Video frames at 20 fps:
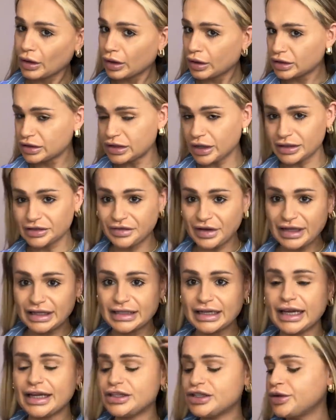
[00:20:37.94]
So it's
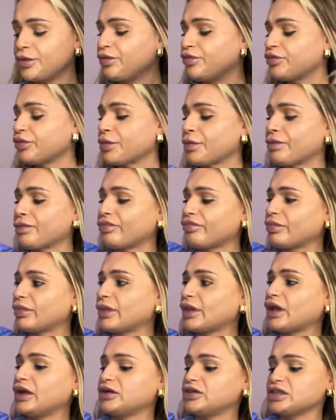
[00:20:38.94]
vintage.
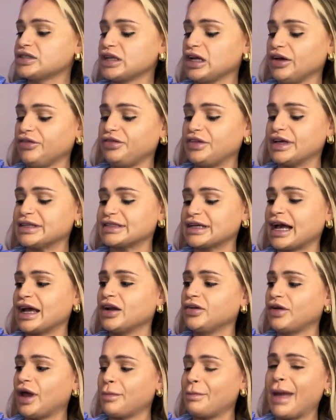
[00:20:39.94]
Just love this,
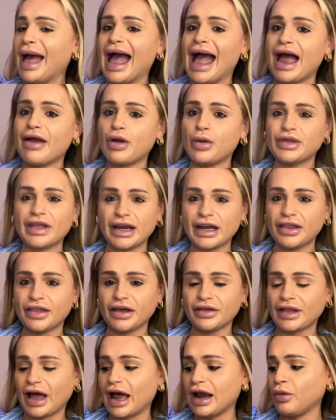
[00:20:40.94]
kind of like pair it with
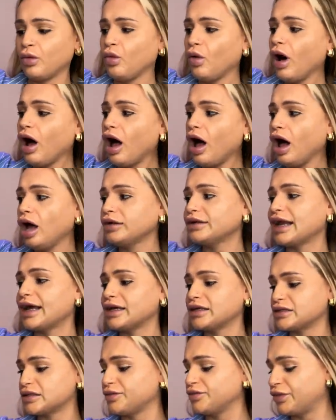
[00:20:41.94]
anything that I want,
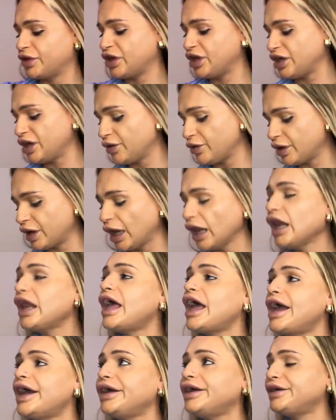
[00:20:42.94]
like some cute
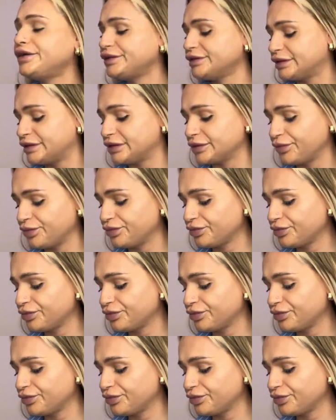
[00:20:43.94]
clothes,